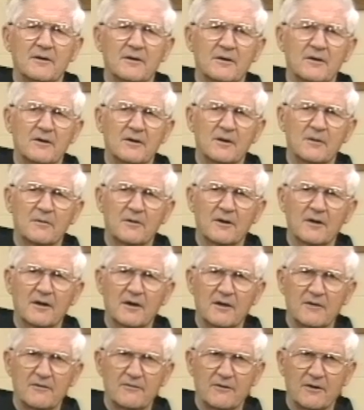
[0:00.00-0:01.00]
oh, I'm
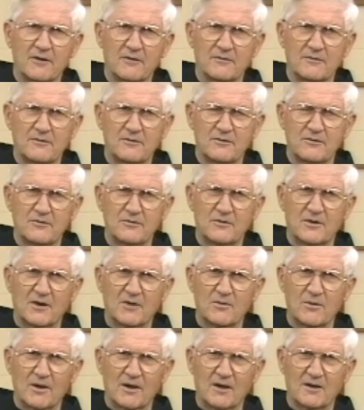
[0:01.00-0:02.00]
glad I found you. You
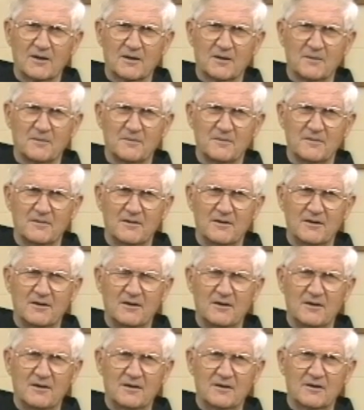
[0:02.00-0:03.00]
are welcome.
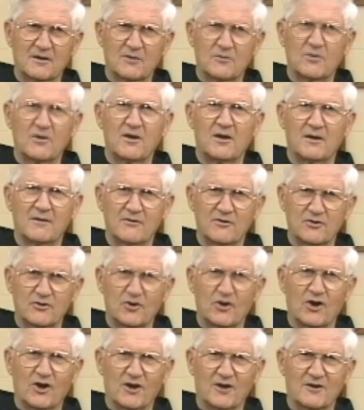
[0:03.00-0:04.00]
Can we have a
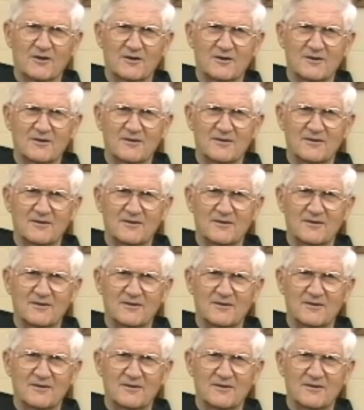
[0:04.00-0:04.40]
talk?